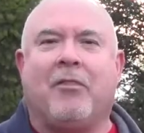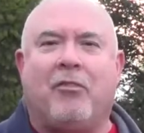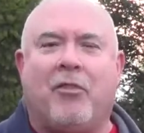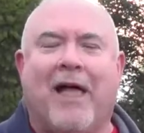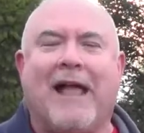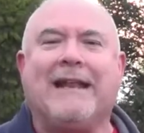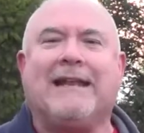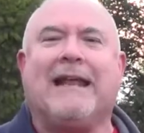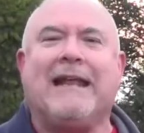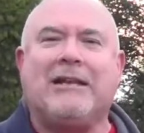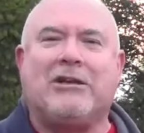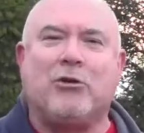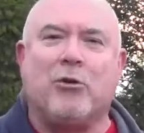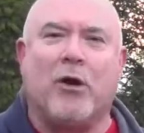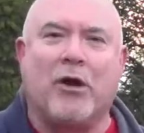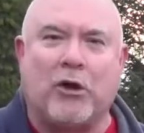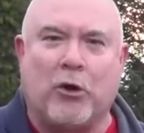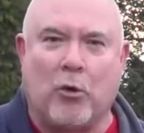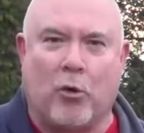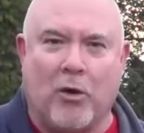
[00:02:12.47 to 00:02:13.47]
They need
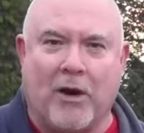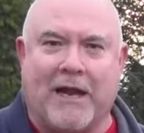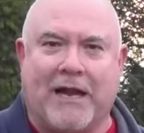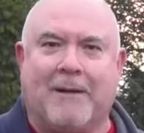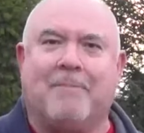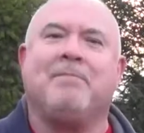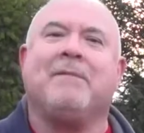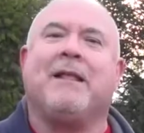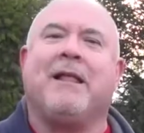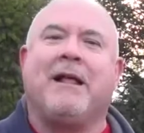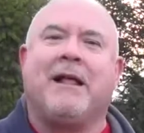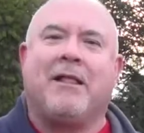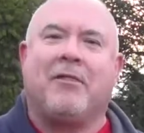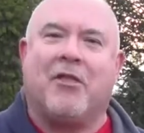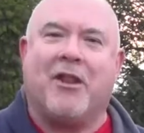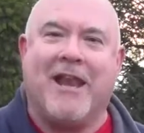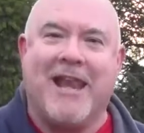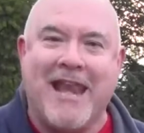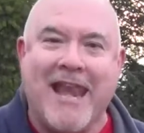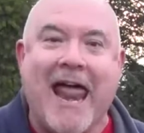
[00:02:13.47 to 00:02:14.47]
to agree.
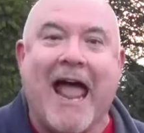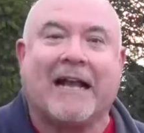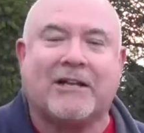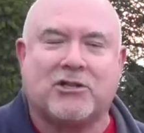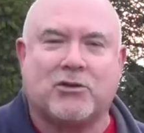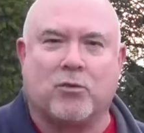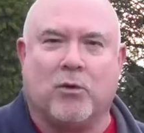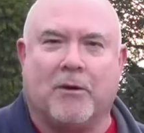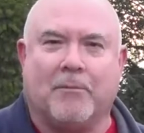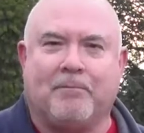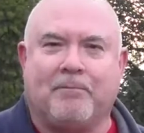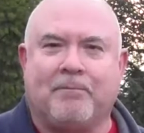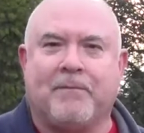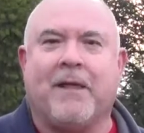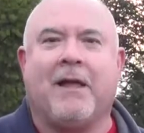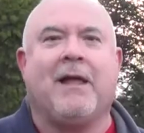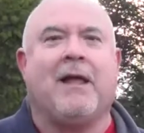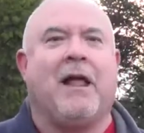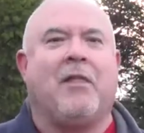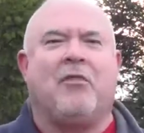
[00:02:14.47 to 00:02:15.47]
The next one,
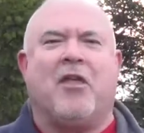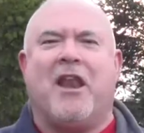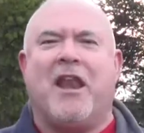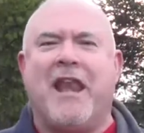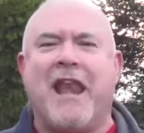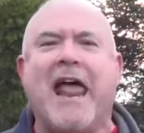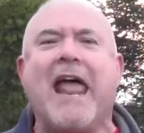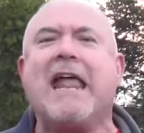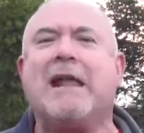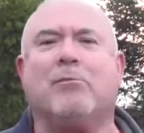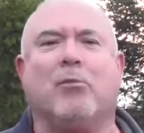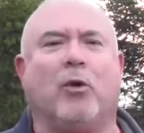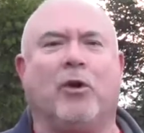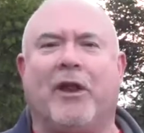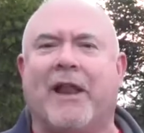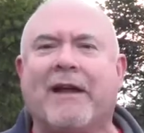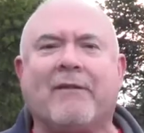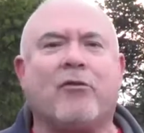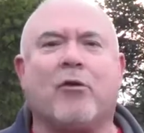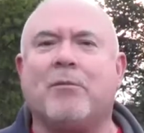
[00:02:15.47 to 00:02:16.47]
the name will
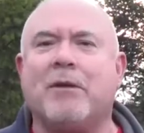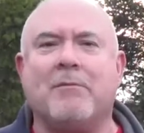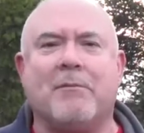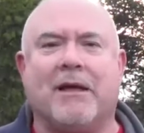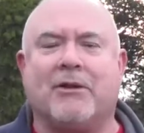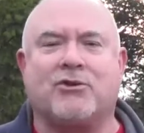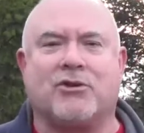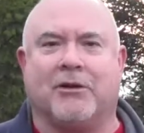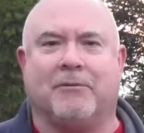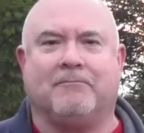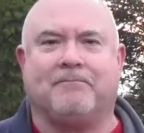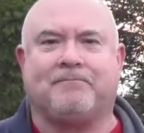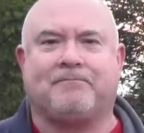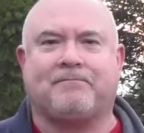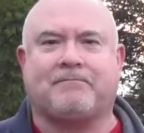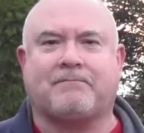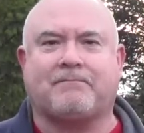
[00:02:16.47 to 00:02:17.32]
never be mentioned.